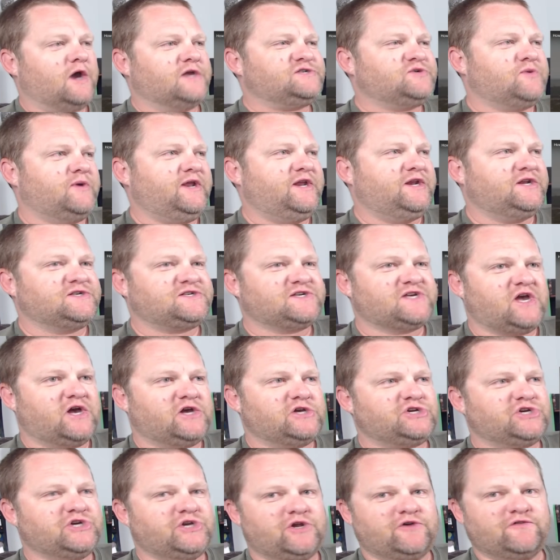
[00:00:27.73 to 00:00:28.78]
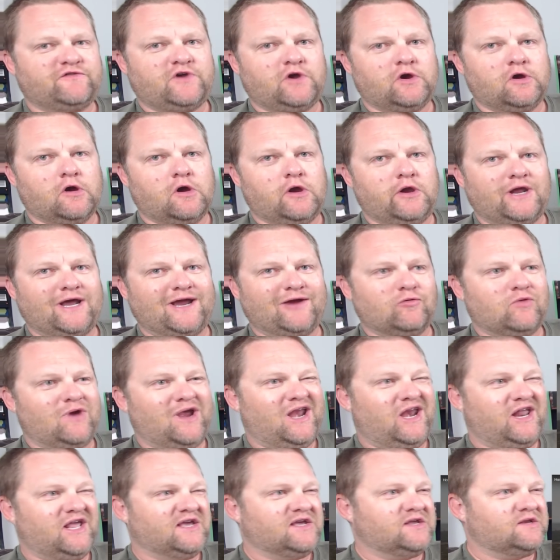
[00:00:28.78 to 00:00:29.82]
So any discussion of current
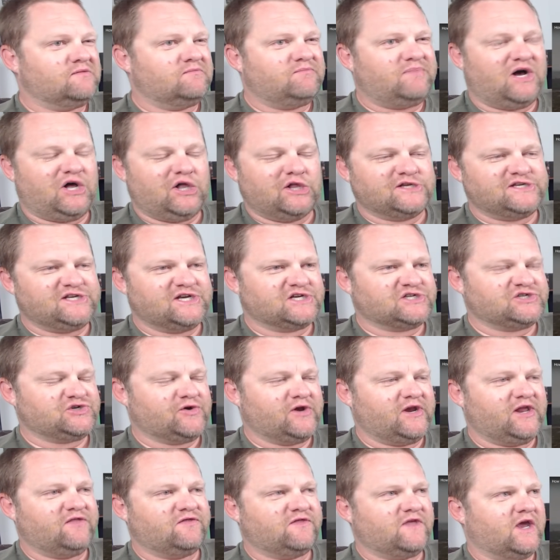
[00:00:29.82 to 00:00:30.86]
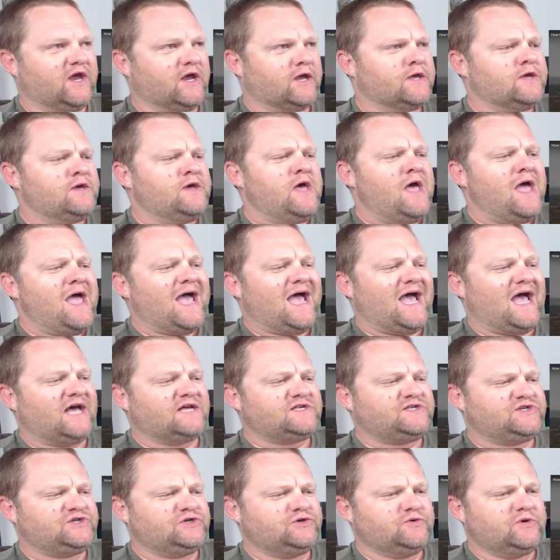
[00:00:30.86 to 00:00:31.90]
Iranian politics or anything
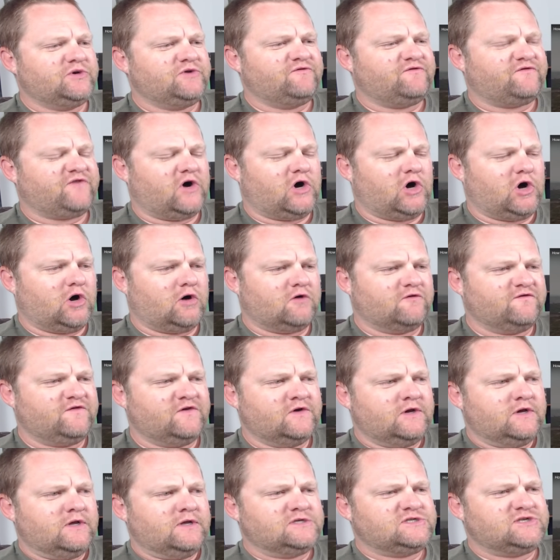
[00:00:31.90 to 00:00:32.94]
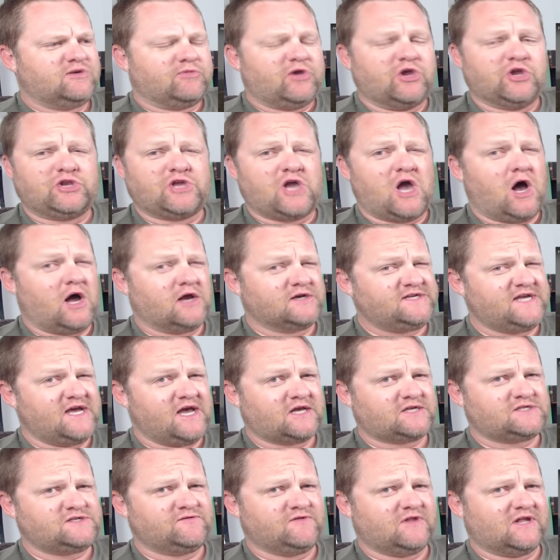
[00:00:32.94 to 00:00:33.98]
has to involve some good
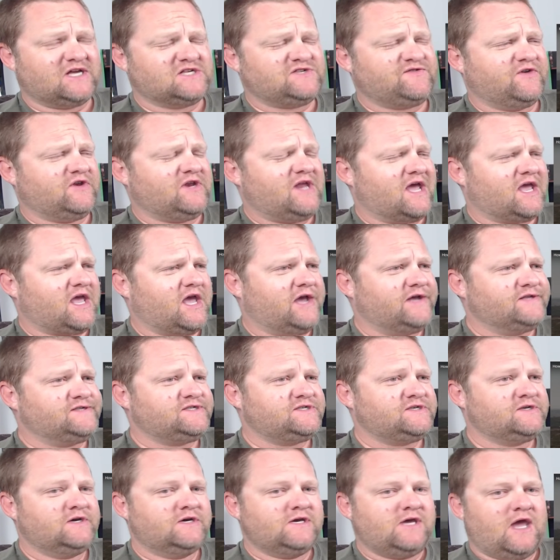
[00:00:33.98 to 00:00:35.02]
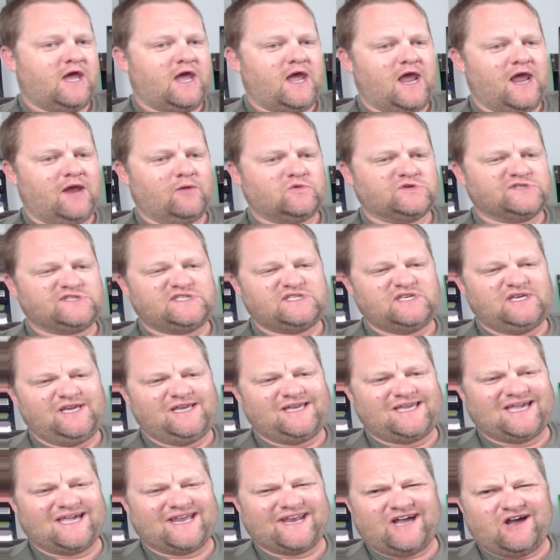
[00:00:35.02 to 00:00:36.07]
context of the last few decades. And we'll see
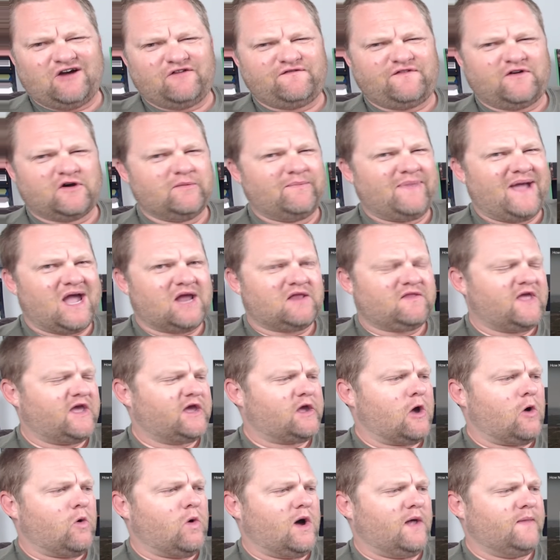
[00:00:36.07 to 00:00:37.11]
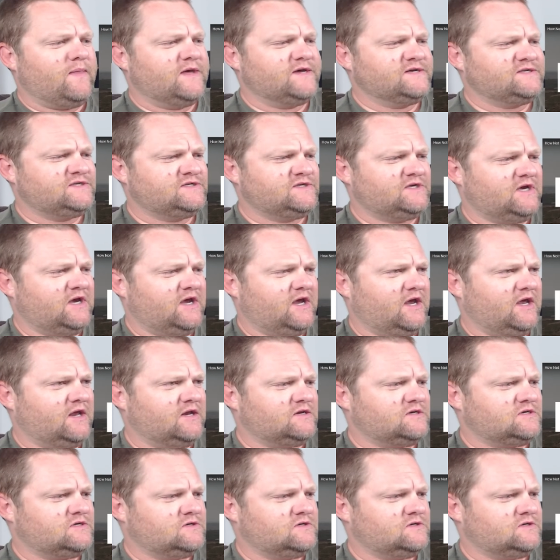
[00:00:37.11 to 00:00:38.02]
kind of how far back they go on this and